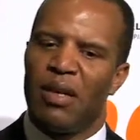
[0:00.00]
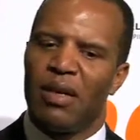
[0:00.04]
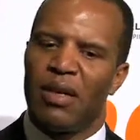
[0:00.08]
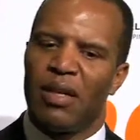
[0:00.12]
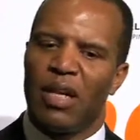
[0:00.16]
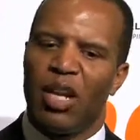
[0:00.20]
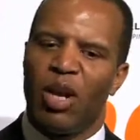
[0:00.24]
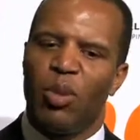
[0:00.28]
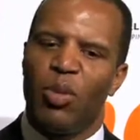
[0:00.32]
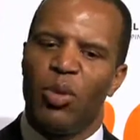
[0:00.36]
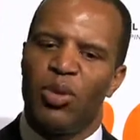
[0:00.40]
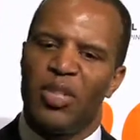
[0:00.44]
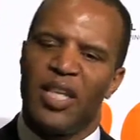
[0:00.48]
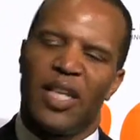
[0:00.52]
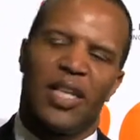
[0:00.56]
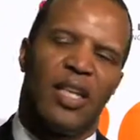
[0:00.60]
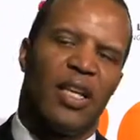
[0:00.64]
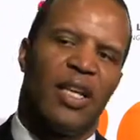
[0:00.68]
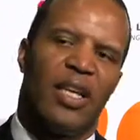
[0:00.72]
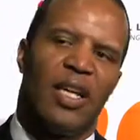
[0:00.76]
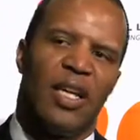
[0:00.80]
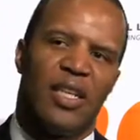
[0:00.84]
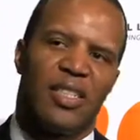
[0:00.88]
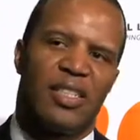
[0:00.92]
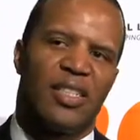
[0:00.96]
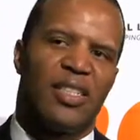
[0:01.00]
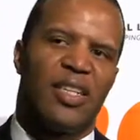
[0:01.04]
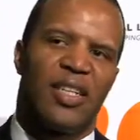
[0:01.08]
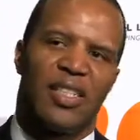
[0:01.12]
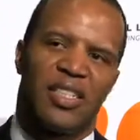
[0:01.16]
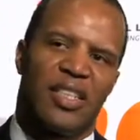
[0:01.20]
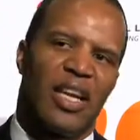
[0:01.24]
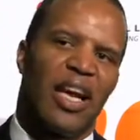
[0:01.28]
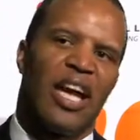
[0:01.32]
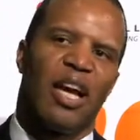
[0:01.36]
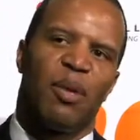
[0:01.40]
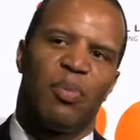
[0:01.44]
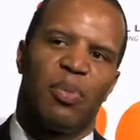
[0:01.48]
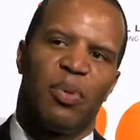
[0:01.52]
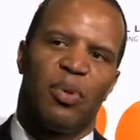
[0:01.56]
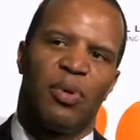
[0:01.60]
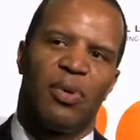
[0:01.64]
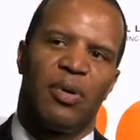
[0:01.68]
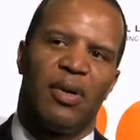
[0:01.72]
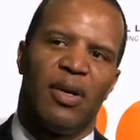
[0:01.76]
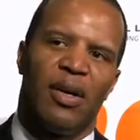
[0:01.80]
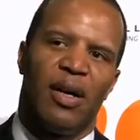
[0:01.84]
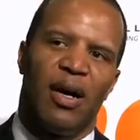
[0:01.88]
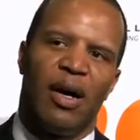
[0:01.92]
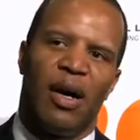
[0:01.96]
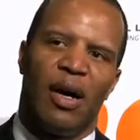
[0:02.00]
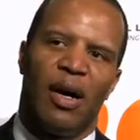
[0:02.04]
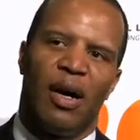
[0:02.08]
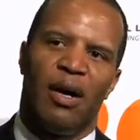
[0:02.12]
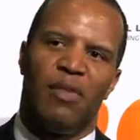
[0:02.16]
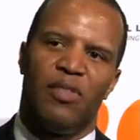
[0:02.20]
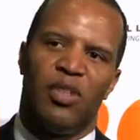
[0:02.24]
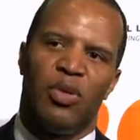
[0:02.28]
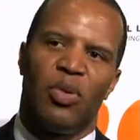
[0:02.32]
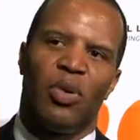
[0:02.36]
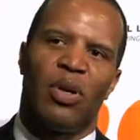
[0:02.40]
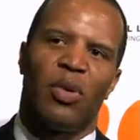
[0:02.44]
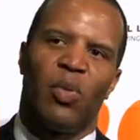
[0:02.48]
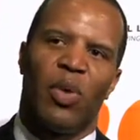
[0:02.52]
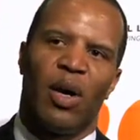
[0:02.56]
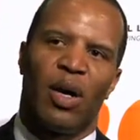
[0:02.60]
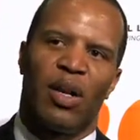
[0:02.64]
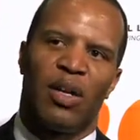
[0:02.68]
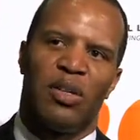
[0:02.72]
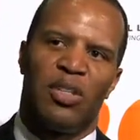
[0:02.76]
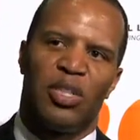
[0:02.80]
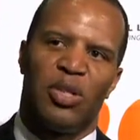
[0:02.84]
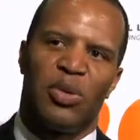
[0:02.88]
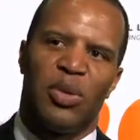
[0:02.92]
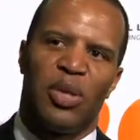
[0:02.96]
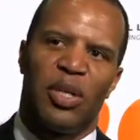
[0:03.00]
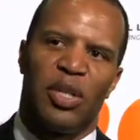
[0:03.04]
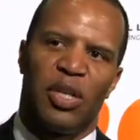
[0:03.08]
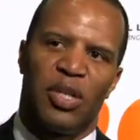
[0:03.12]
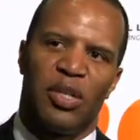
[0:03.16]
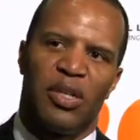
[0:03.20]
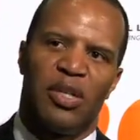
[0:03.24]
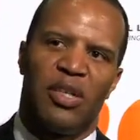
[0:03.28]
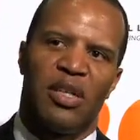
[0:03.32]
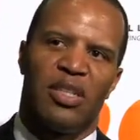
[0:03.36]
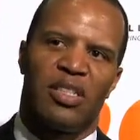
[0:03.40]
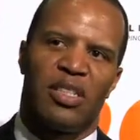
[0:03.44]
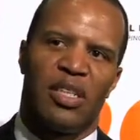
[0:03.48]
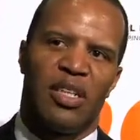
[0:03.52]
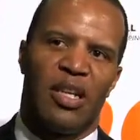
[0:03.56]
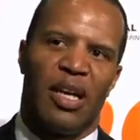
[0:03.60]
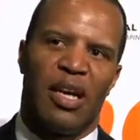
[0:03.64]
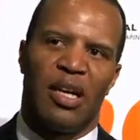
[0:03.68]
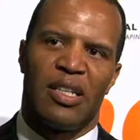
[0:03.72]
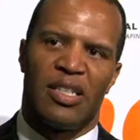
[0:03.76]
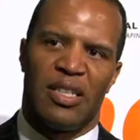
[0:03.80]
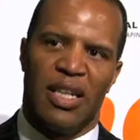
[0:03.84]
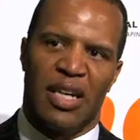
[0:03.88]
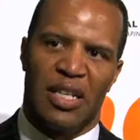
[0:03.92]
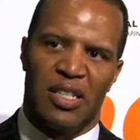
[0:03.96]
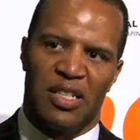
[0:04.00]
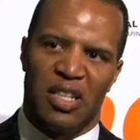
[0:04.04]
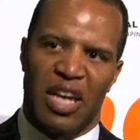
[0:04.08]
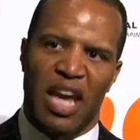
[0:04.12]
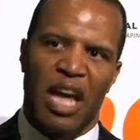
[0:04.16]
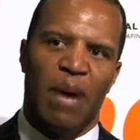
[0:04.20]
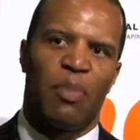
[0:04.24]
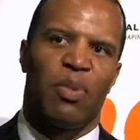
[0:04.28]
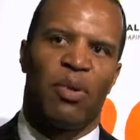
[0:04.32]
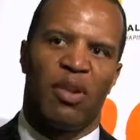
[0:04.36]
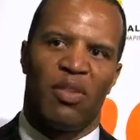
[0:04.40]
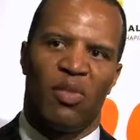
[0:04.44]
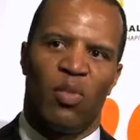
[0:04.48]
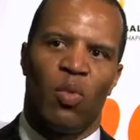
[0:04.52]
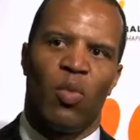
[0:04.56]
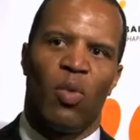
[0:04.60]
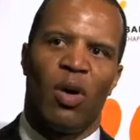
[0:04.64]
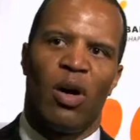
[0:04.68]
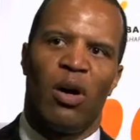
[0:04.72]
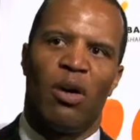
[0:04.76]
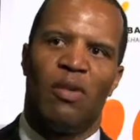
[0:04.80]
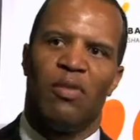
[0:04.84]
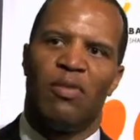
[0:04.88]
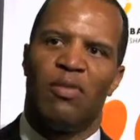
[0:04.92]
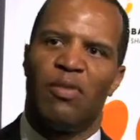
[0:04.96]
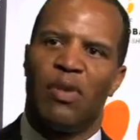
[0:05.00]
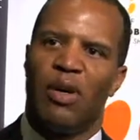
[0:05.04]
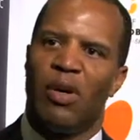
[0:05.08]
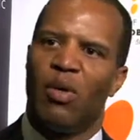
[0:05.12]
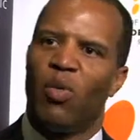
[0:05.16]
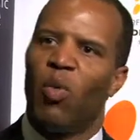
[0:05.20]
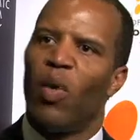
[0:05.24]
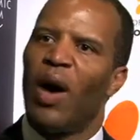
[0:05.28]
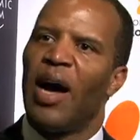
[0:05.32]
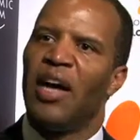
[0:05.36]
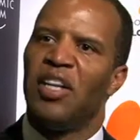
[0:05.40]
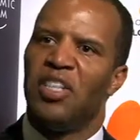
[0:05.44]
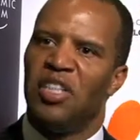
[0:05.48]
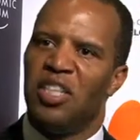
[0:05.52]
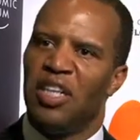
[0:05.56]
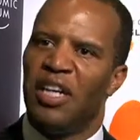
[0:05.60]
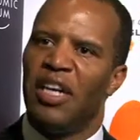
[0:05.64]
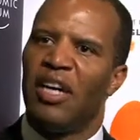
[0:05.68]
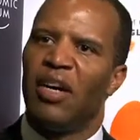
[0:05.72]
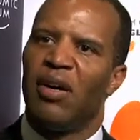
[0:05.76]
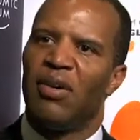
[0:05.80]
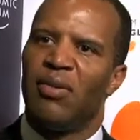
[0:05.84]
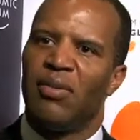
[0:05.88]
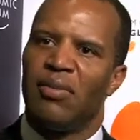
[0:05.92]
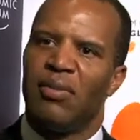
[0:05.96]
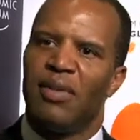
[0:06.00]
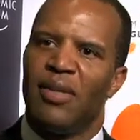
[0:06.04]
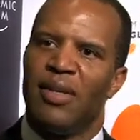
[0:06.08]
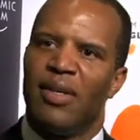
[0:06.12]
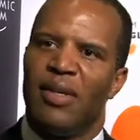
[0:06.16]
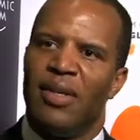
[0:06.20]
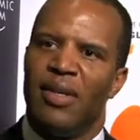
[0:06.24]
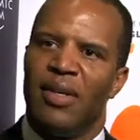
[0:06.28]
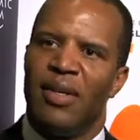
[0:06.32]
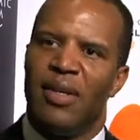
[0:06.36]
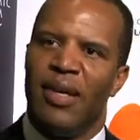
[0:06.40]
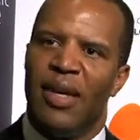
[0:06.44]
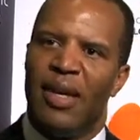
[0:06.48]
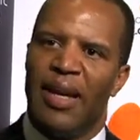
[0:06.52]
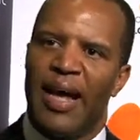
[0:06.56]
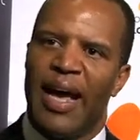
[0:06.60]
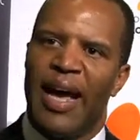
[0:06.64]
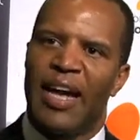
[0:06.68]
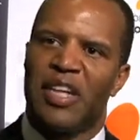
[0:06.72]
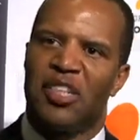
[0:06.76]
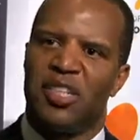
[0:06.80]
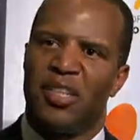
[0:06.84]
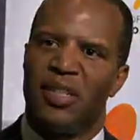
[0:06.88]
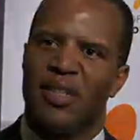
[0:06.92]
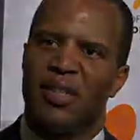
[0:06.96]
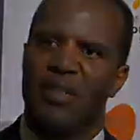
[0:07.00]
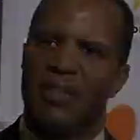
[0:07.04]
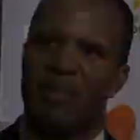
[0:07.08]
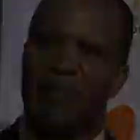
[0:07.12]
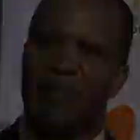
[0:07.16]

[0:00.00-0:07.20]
Global Dignity is an example of doing well and doing good. It's an example of YGL in action.